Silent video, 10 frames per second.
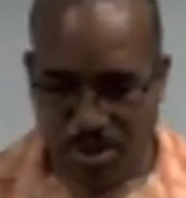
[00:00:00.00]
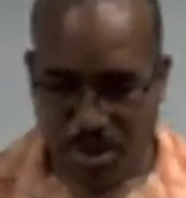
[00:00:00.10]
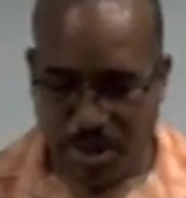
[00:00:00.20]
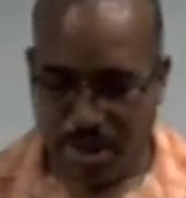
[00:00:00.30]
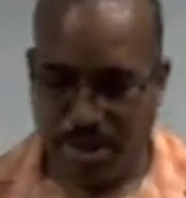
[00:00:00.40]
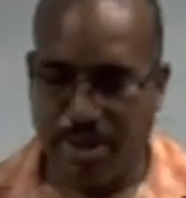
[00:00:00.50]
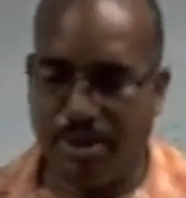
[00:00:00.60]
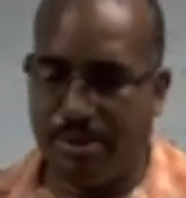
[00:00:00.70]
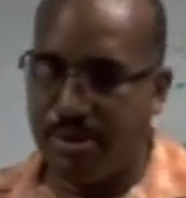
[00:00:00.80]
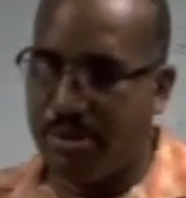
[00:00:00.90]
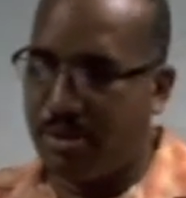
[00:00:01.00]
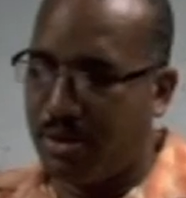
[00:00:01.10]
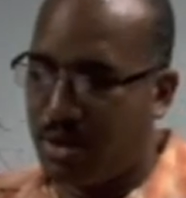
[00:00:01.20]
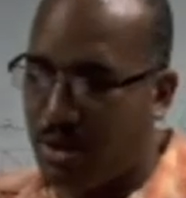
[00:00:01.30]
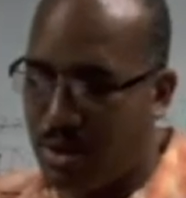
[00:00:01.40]
The
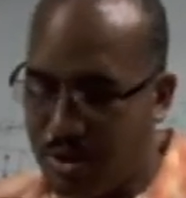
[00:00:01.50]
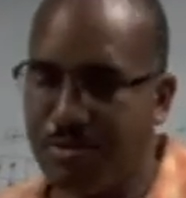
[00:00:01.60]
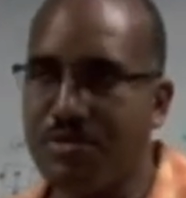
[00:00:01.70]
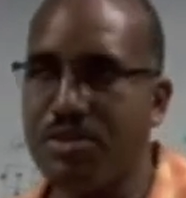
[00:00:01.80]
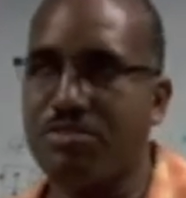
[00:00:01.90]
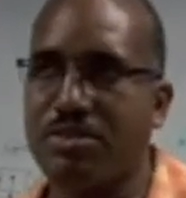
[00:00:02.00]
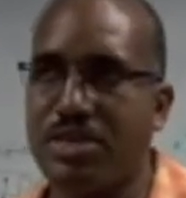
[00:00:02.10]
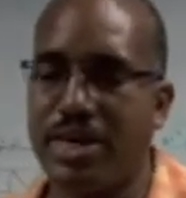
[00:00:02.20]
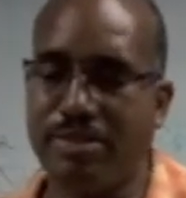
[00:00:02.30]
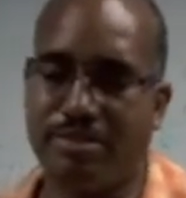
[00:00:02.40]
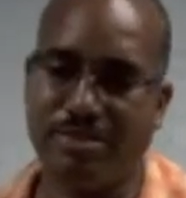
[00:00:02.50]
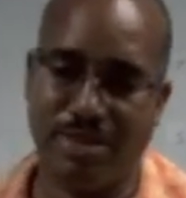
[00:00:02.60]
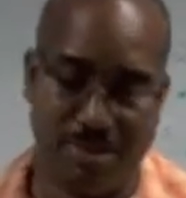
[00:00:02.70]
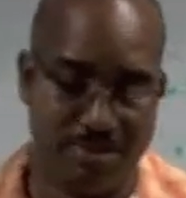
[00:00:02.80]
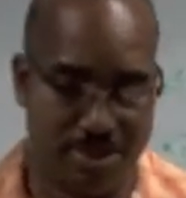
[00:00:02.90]
converse of that,
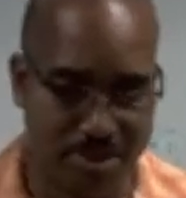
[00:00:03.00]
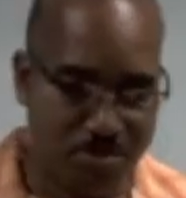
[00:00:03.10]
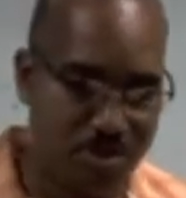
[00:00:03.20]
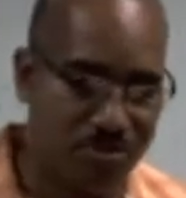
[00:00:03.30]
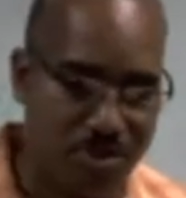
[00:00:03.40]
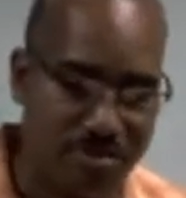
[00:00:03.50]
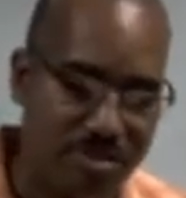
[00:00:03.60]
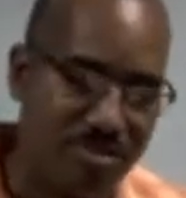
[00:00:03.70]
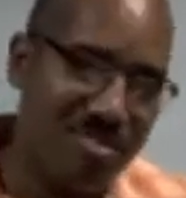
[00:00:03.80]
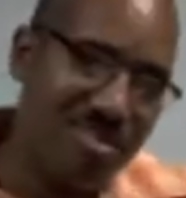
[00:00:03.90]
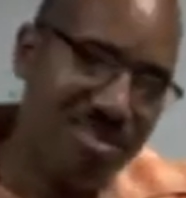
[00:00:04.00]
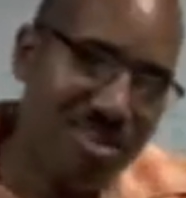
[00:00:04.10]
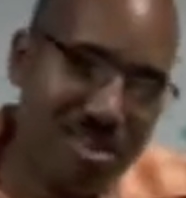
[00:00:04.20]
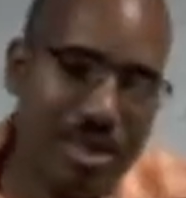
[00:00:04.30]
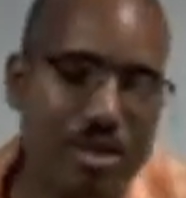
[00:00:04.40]
as I said, the breadth first is
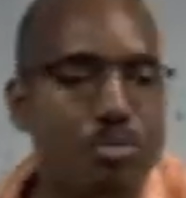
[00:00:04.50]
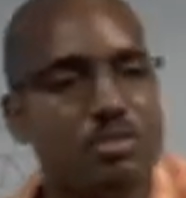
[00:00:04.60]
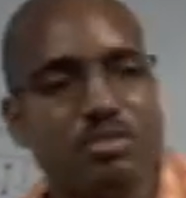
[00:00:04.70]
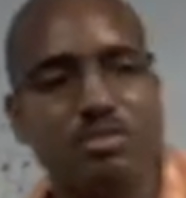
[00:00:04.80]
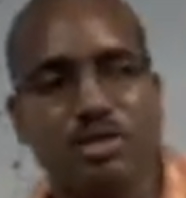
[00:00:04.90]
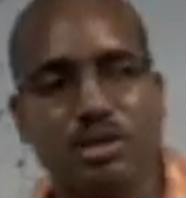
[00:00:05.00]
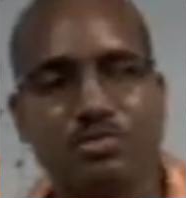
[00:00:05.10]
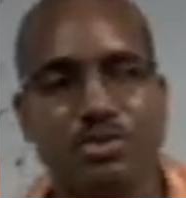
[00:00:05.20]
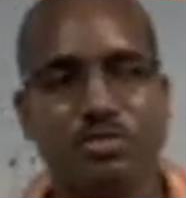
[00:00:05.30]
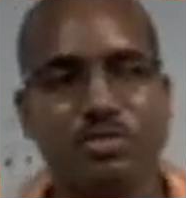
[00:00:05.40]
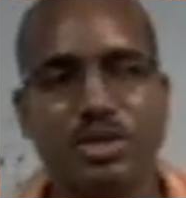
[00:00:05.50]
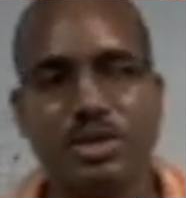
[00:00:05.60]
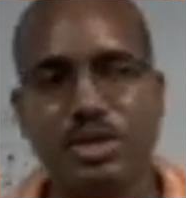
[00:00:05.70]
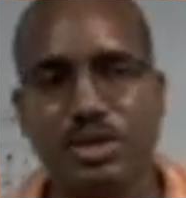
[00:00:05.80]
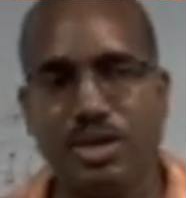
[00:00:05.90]
sort of like the opposite of the depth first,
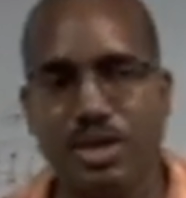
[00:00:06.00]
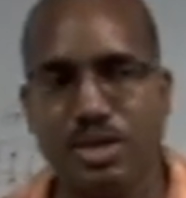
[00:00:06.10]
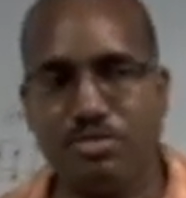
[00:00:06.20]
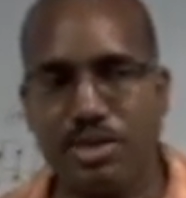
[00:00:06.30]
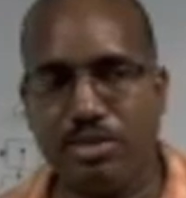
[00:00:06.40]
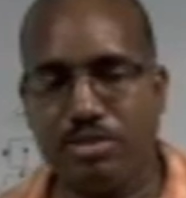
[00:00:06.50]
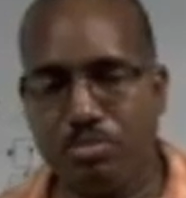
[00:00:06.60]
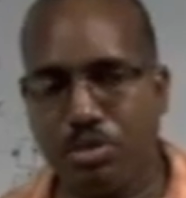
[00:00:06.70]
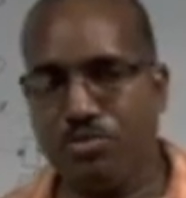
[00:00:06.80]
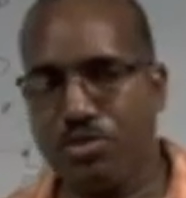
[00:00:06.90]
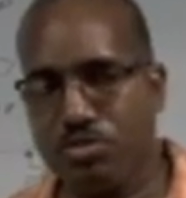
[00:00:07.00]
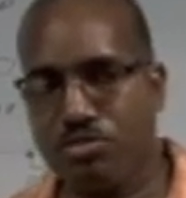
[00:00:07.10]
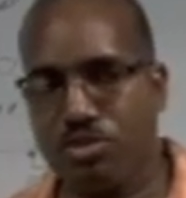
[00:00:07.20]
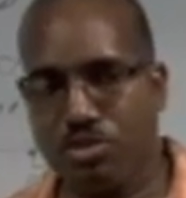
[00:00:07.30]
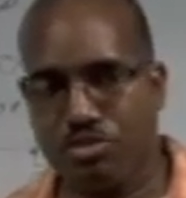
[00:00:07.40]
is that in the breadth
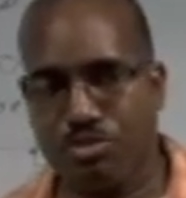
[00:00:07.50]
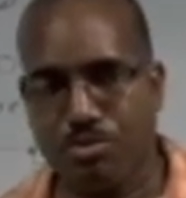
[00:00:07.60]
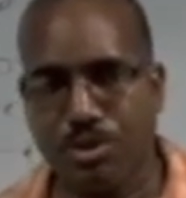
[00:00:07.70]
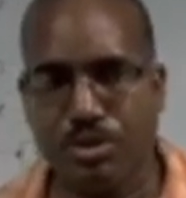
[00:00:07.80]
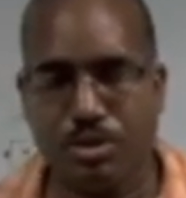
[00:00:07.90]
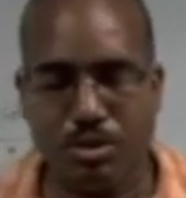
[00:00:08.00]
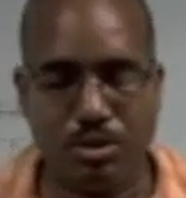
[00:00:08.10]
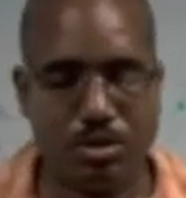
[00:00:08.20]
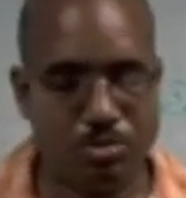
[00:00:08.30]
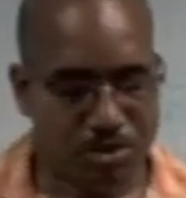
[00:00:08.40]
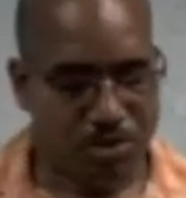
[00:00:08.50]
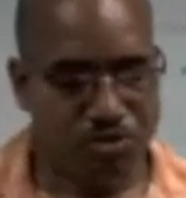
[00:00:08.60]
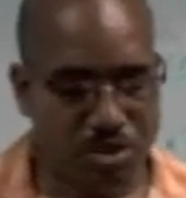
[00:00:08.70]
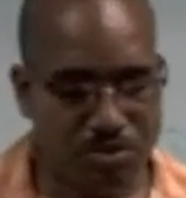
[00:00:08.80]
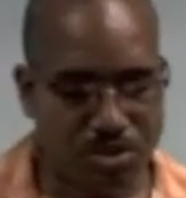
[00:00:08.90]
first search, or the breadth
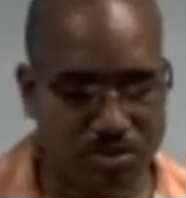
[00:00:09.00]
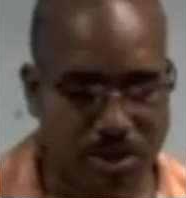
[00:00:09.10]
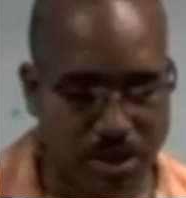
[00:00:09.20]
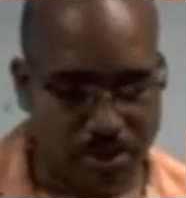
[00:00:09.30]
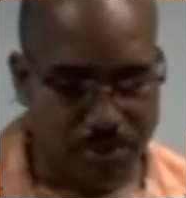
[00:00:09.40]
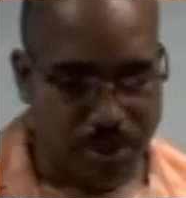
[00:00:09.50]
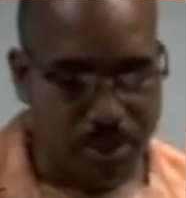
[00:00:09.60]
first traversal,